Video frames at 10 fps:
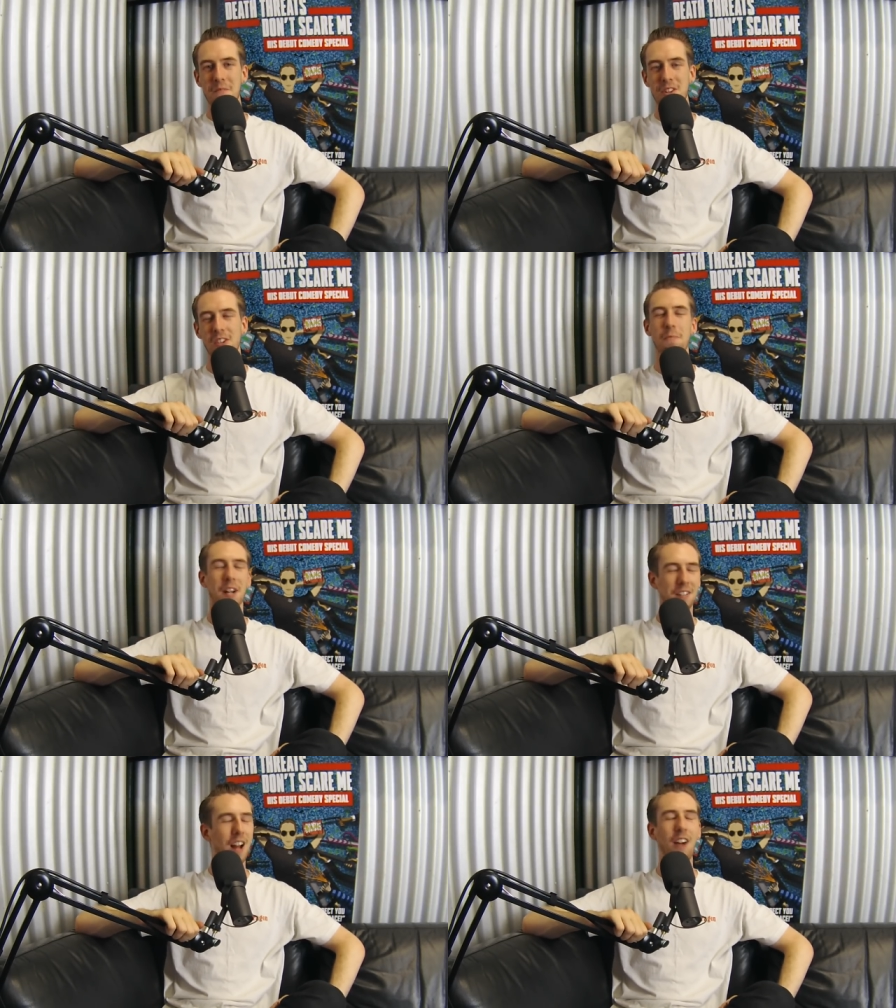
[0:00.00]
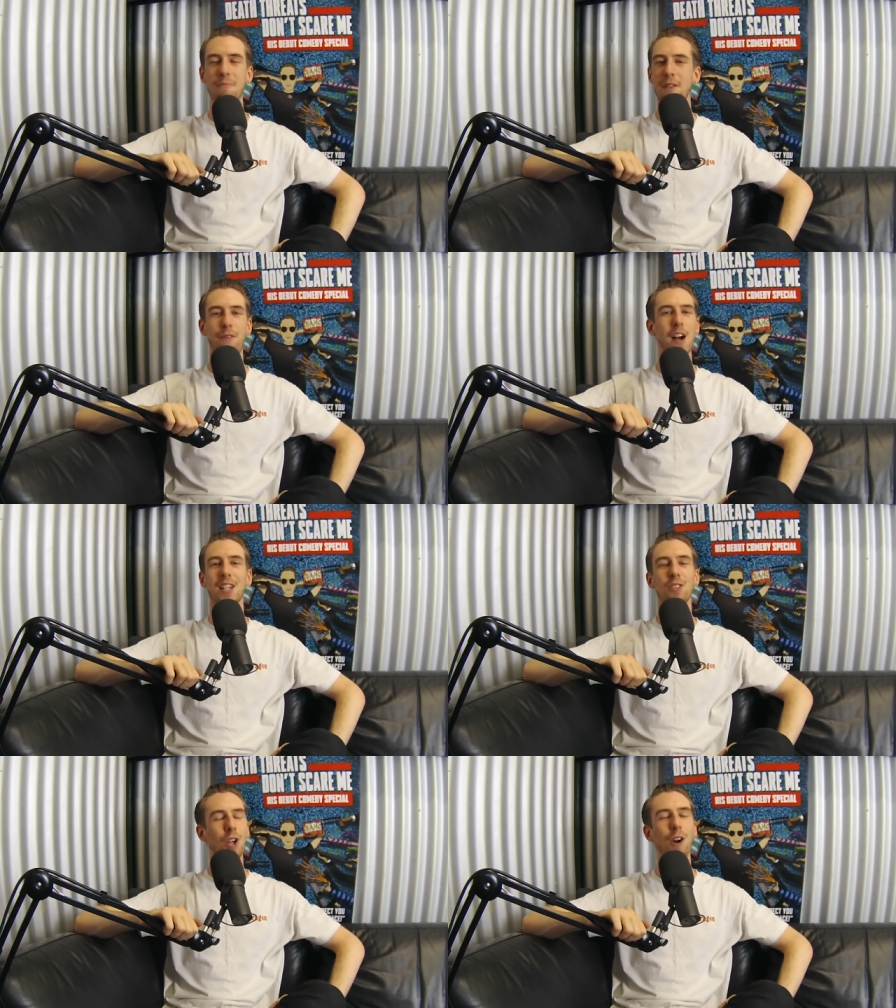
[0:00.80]
So I'm I have my
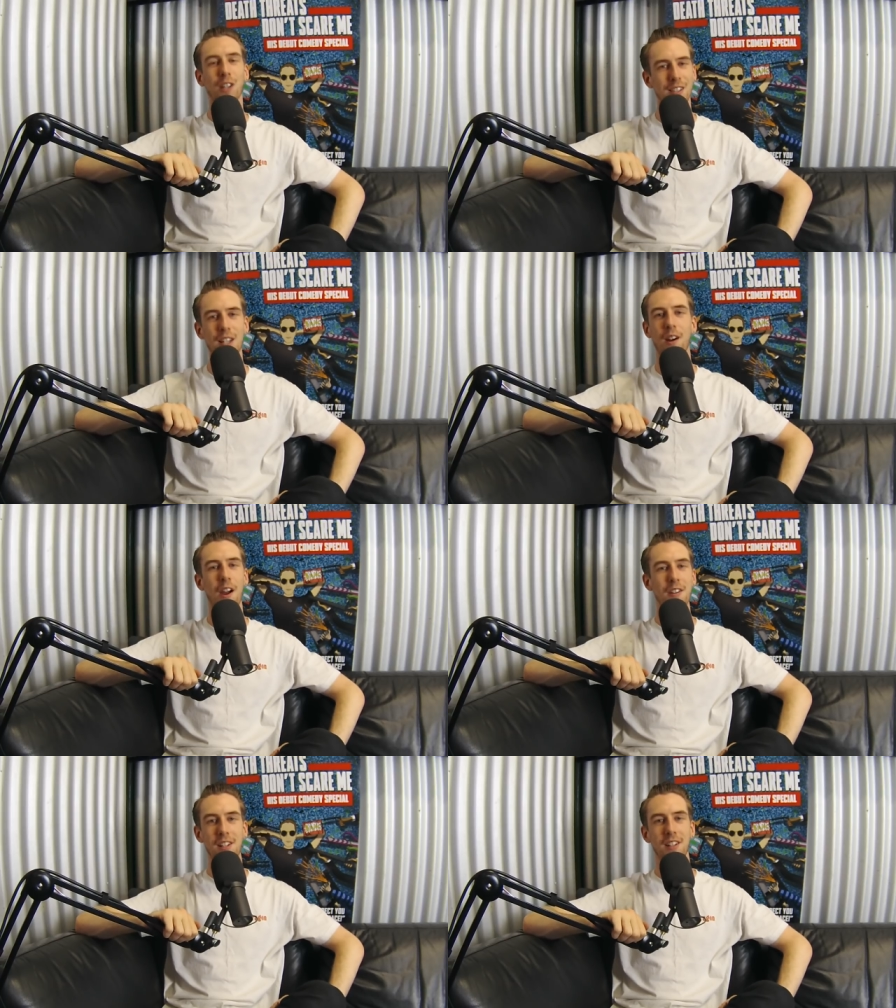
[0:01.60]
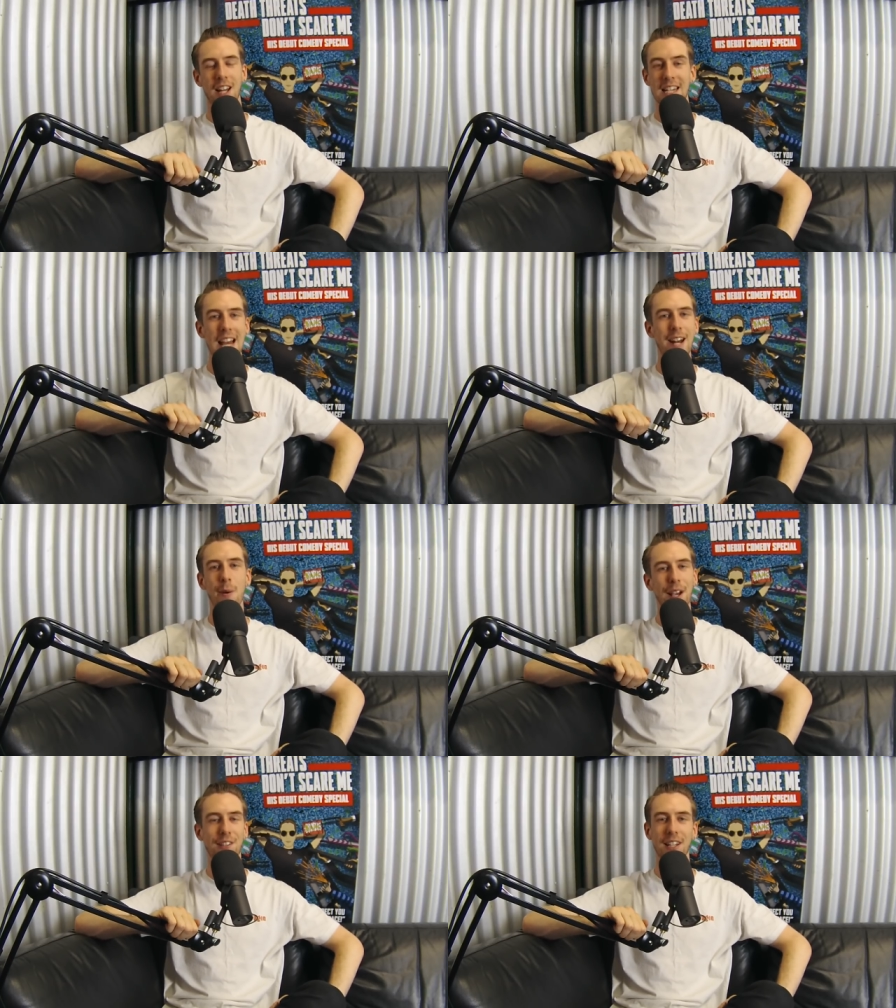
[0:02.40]
fucking Coke Zero like an
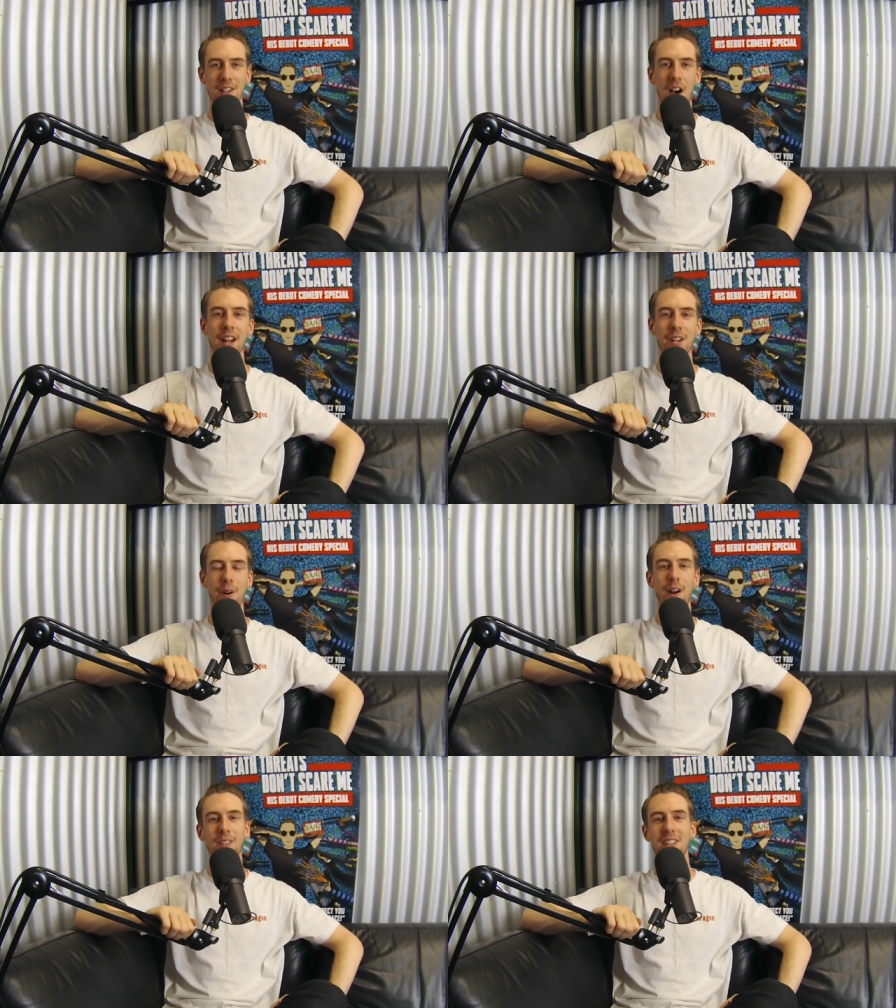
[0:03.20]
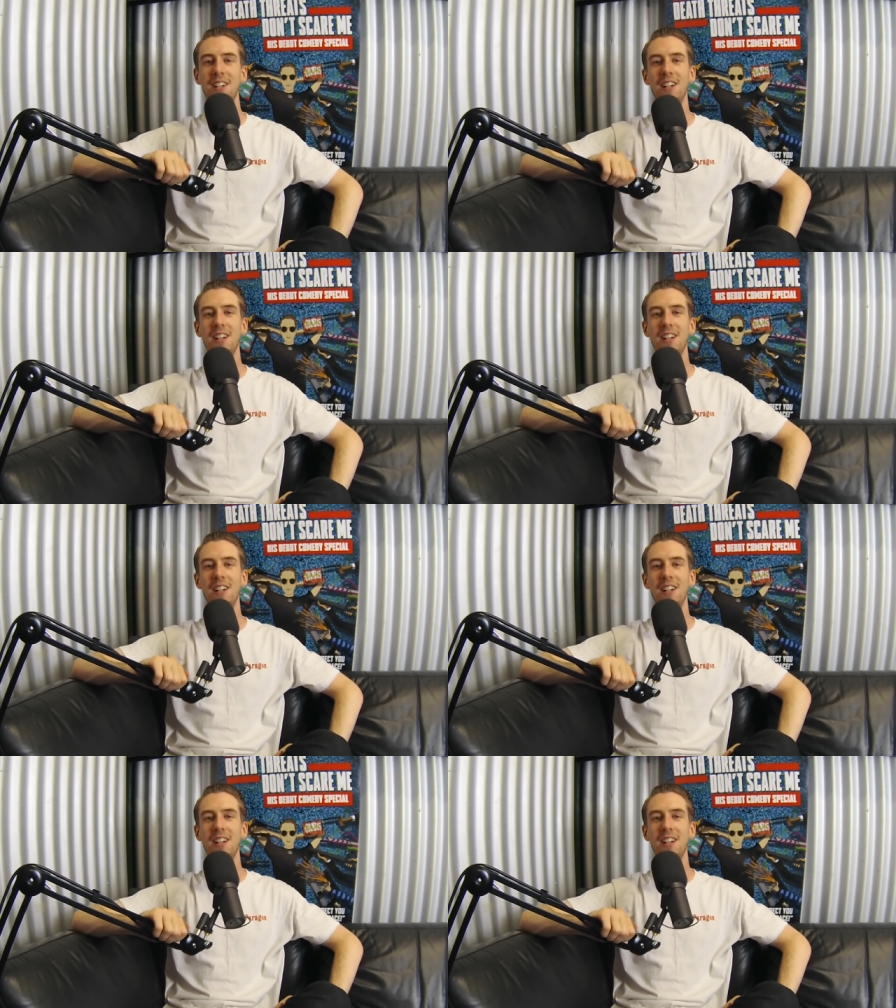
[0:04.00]
anorexic nine year old.